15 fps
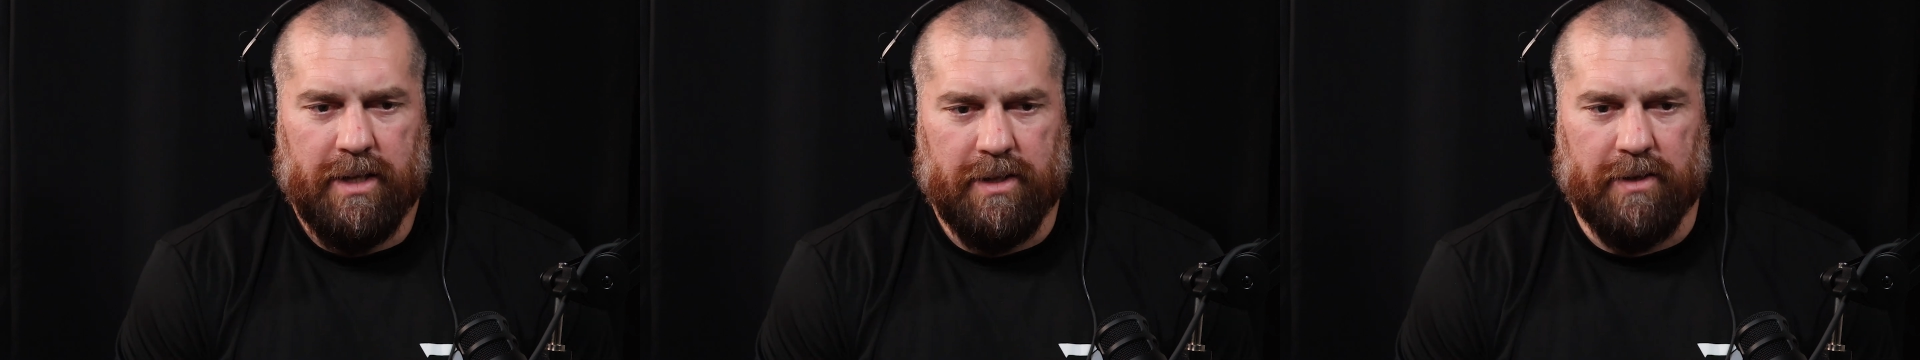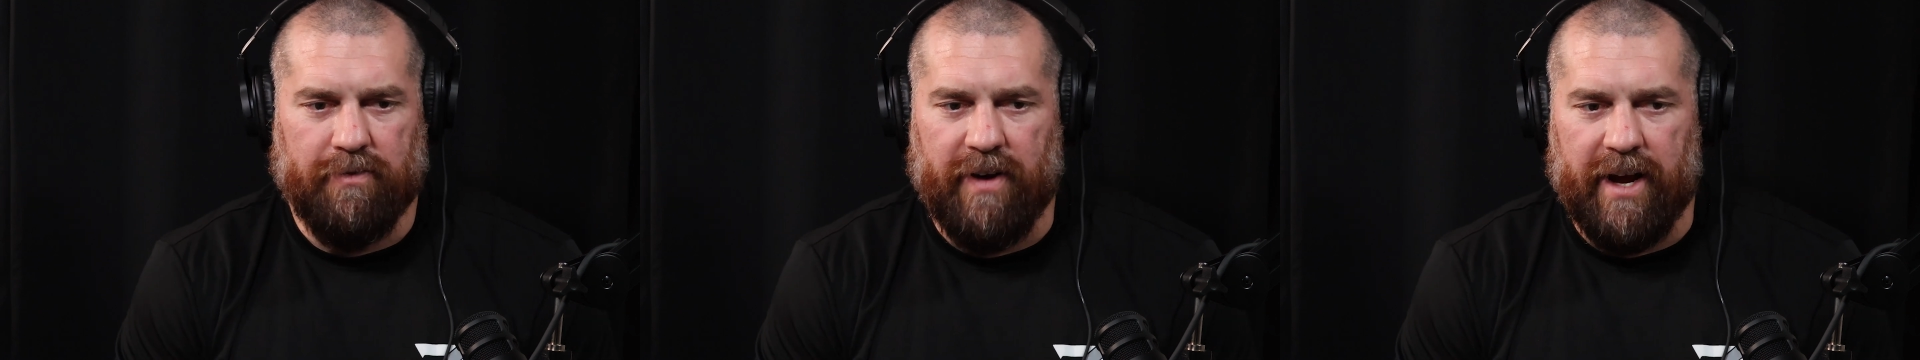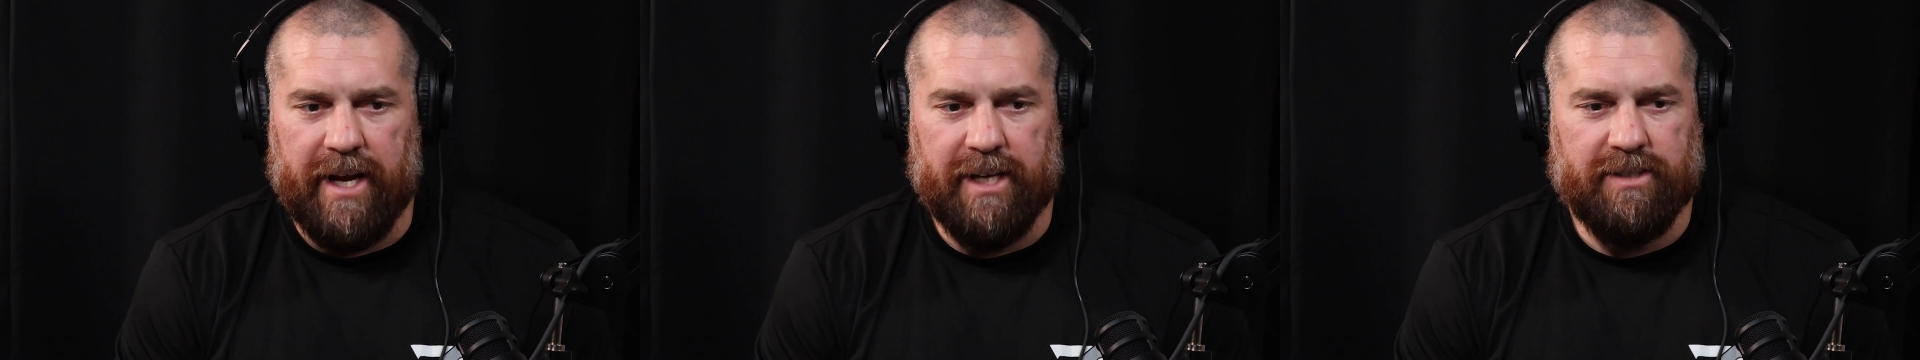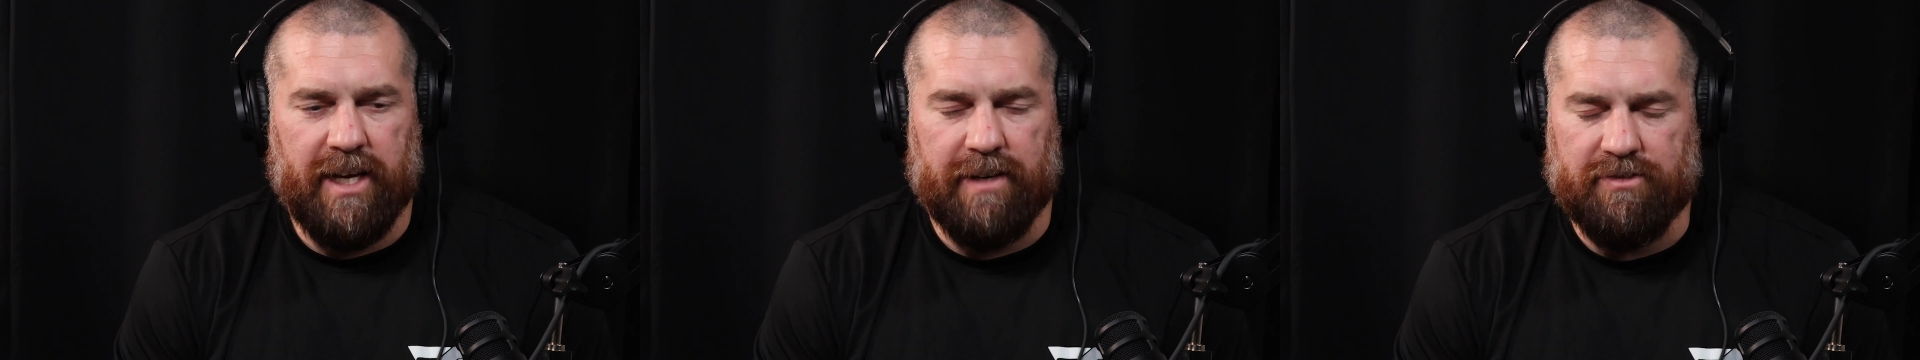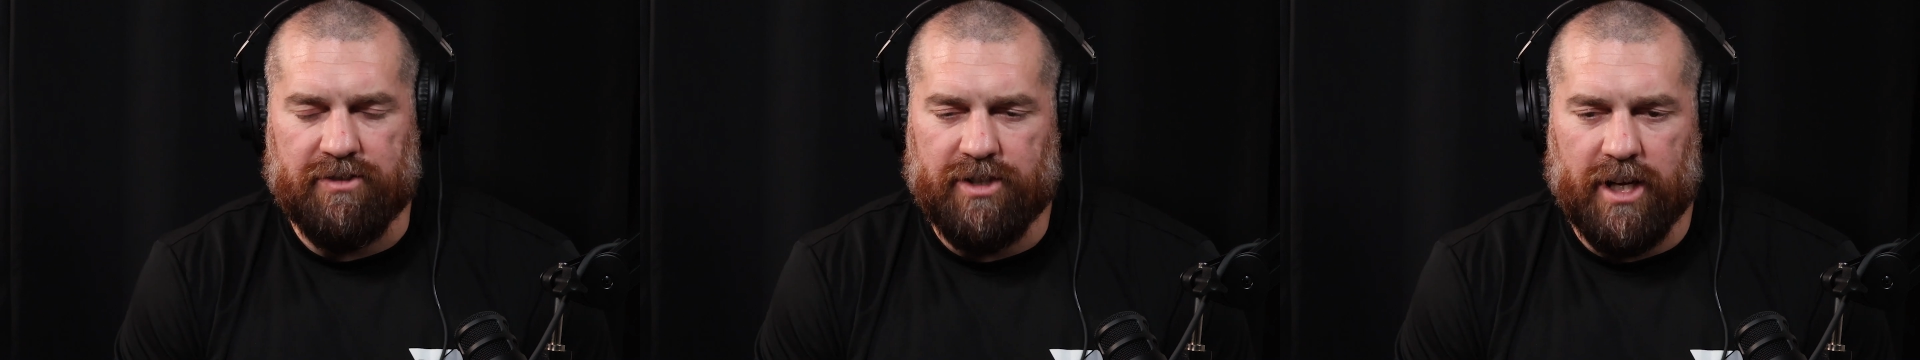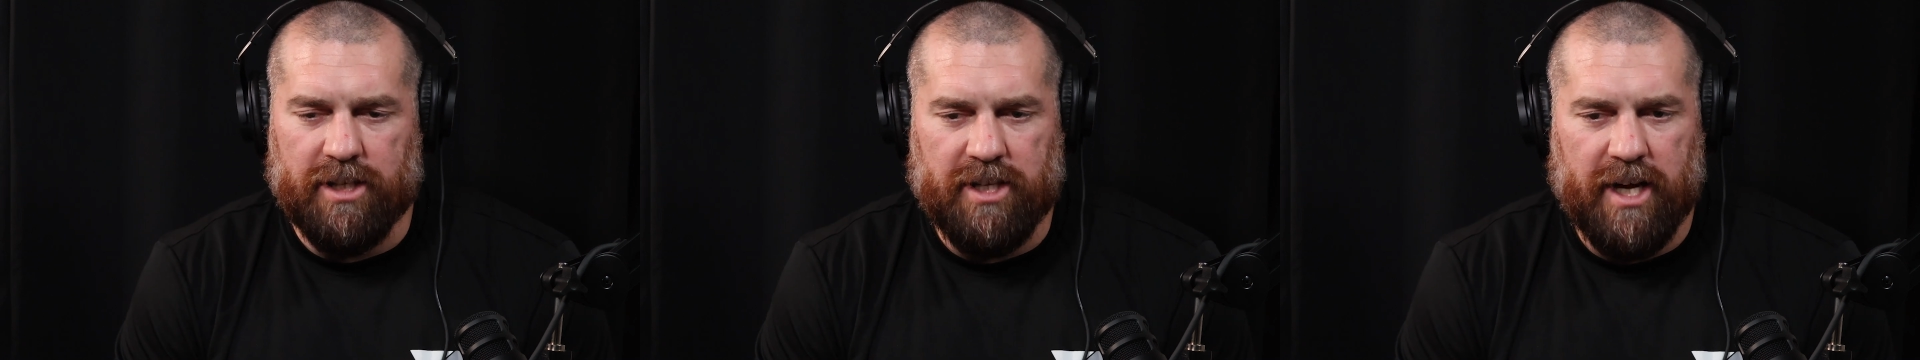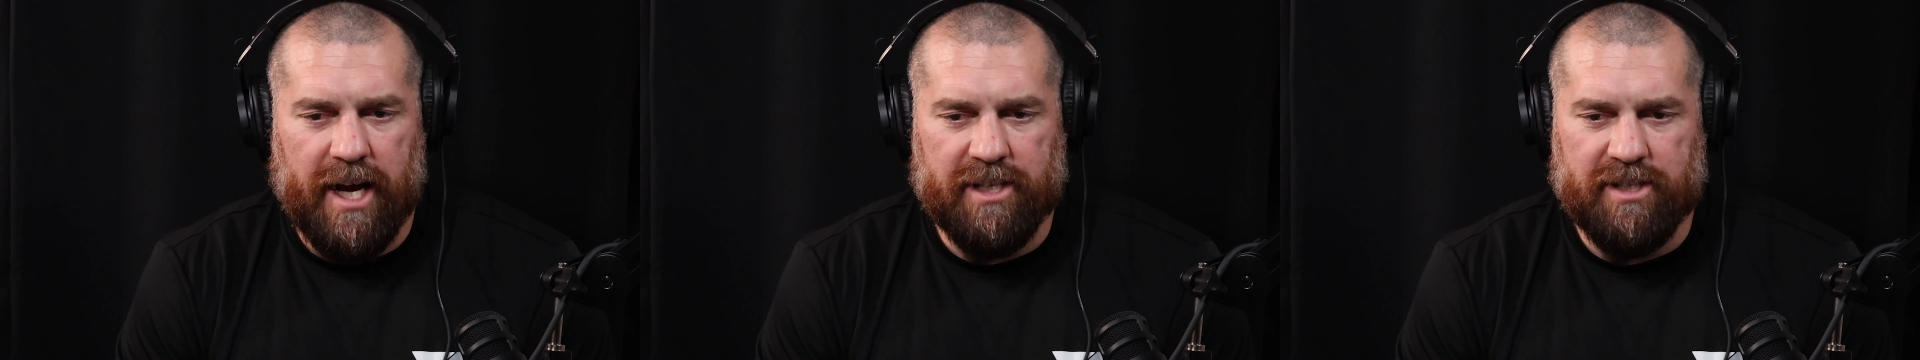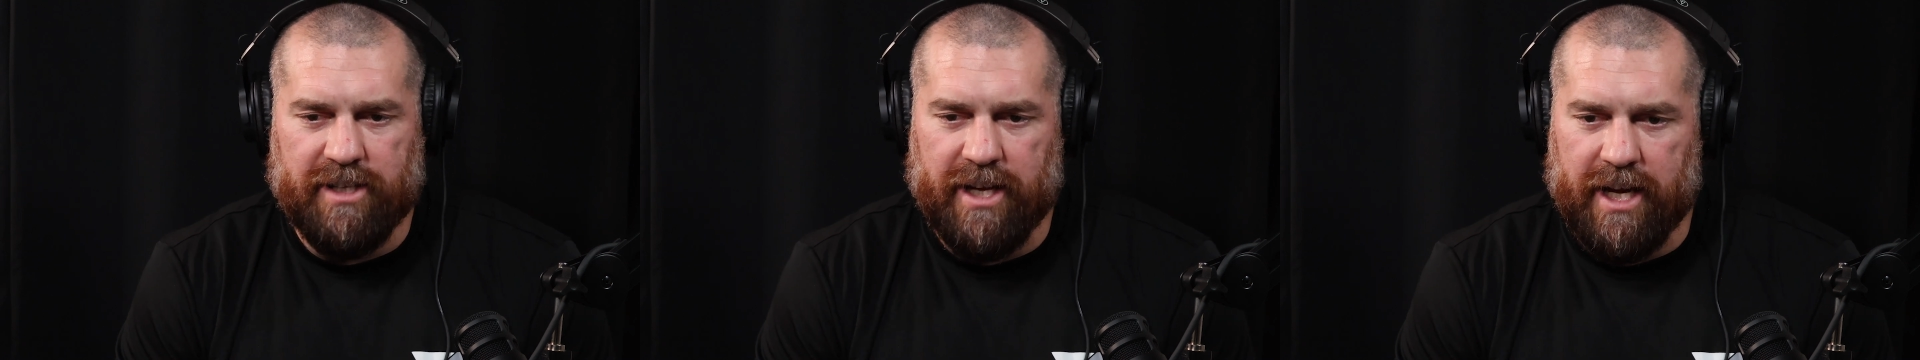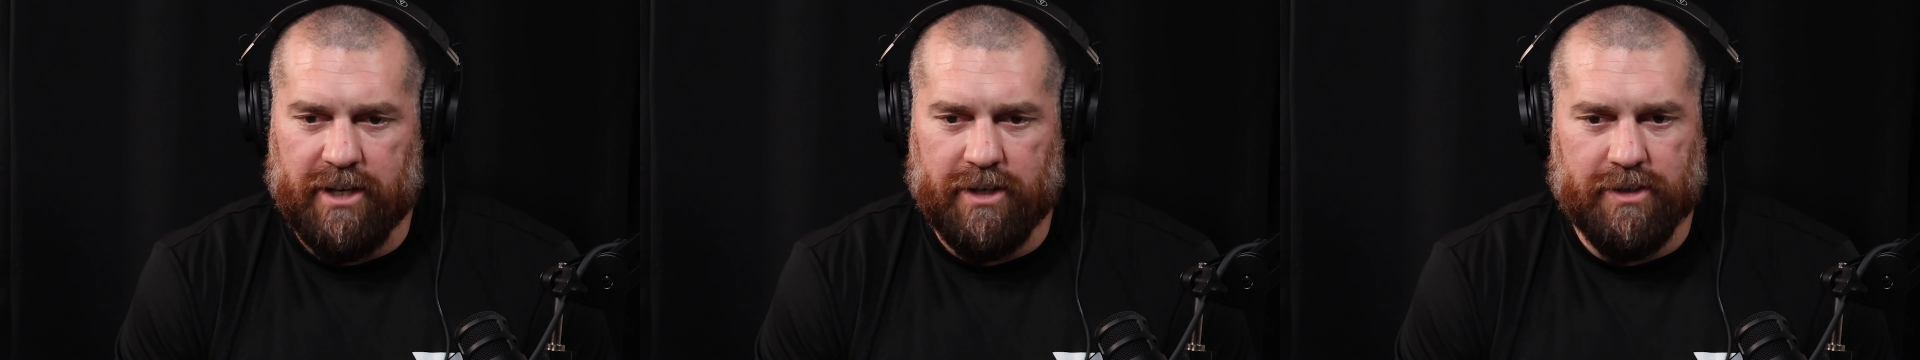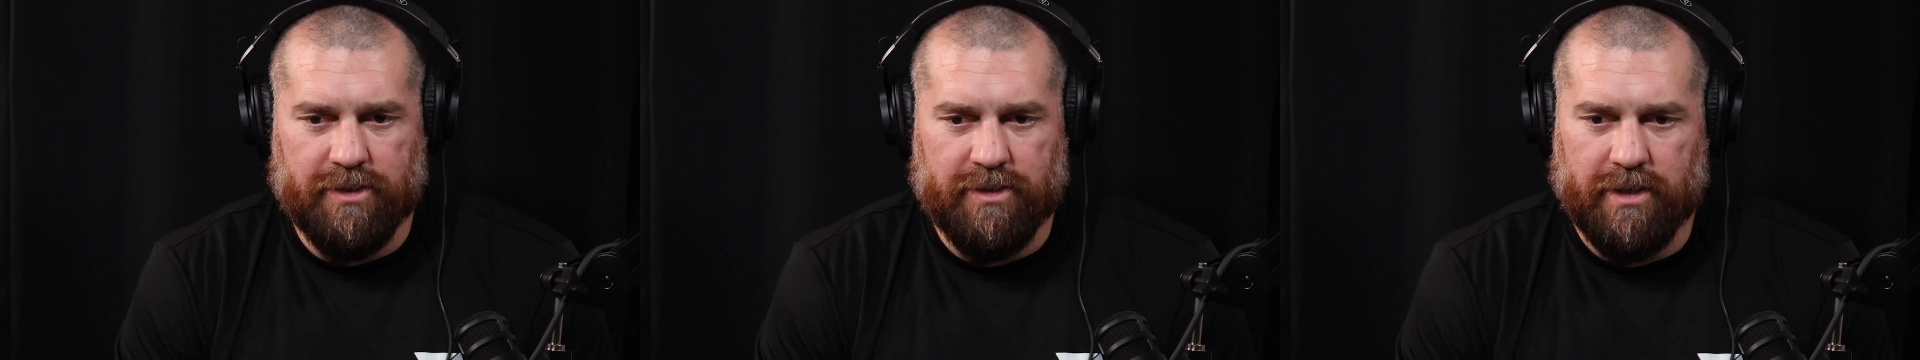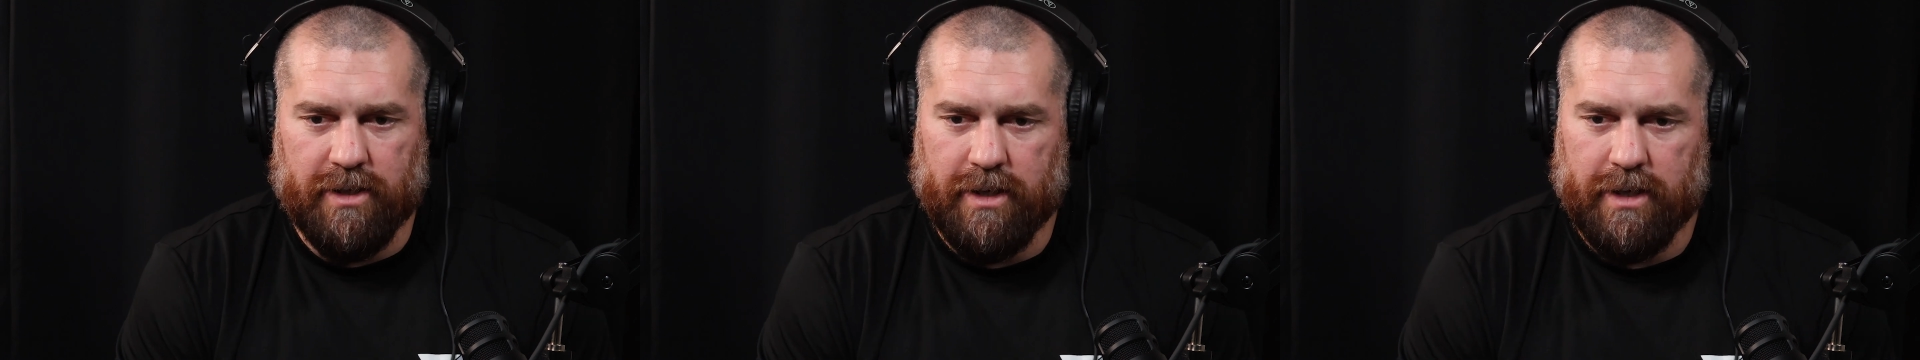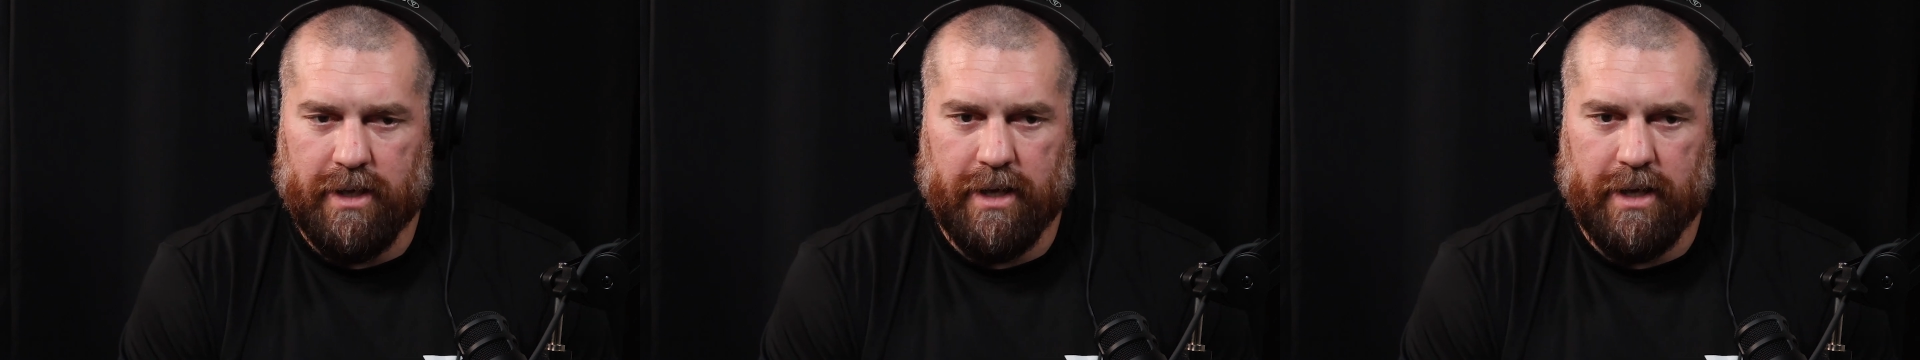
The fans have such high standards,